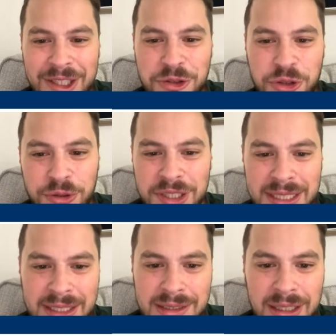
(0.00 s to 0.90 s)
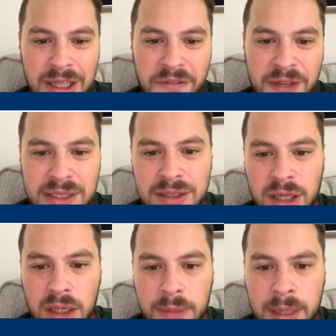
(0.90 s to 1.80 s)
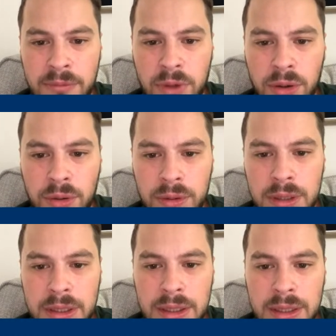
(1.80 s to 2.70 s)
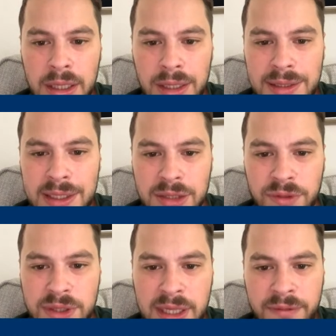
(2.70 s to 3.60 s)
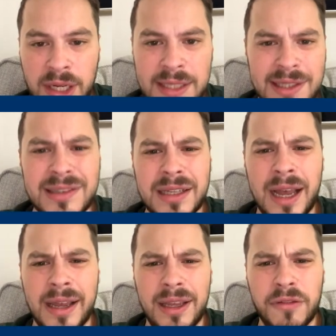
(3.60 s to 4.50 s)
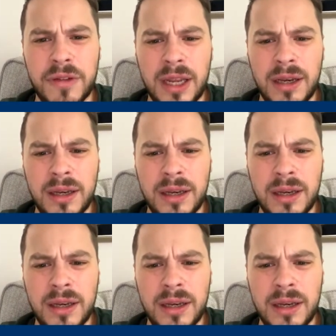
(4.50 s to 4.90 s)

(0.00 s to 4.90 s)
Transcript: He could score an assist, fits the target man role, and he's 6'7". Is this the guy